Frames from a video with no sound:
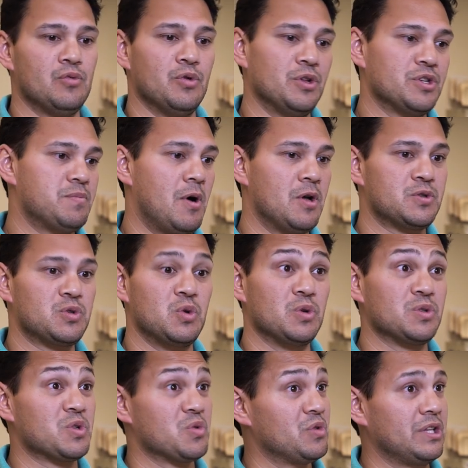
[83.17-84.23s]
real small
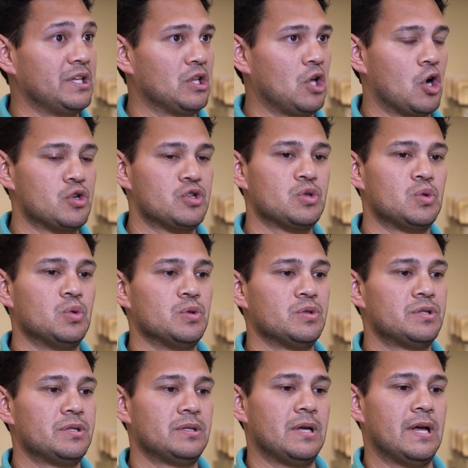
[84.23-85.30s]
schools to really large
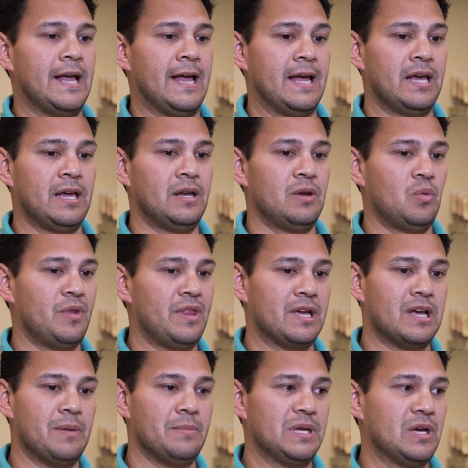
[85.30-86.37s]
schools. And when they
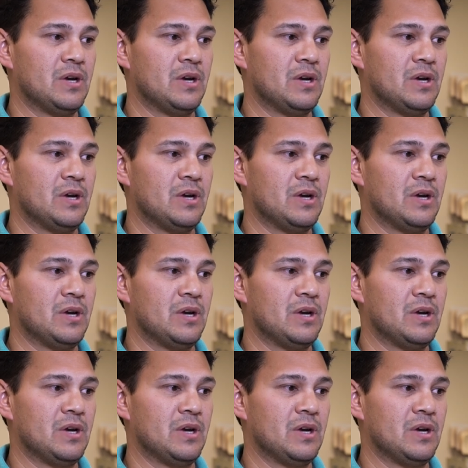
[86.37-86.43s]
come